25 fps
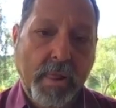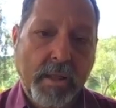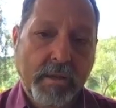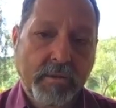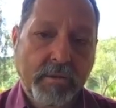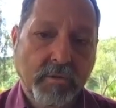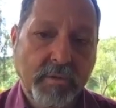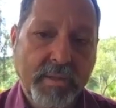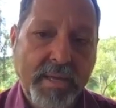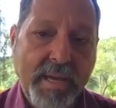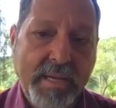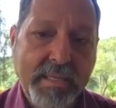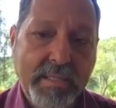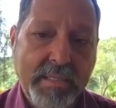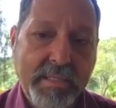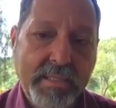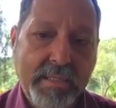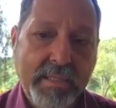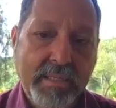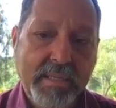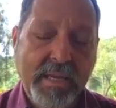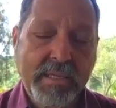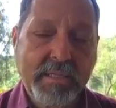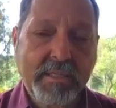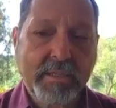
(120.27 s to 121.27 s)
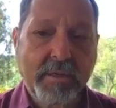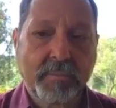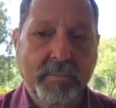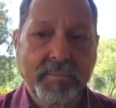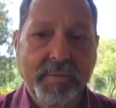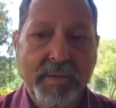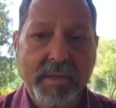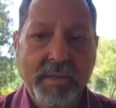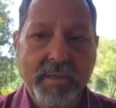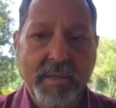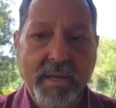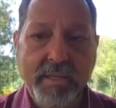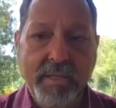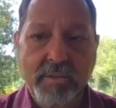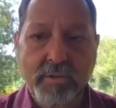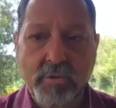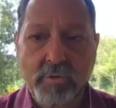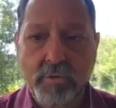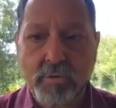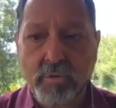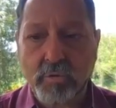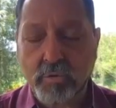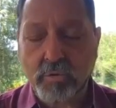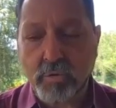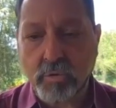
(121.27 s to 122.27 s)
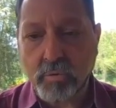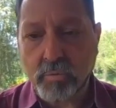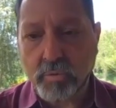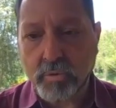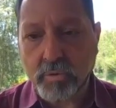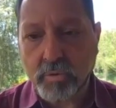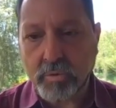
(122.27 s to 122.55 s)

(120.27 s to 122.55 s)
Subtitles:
So that's something that you want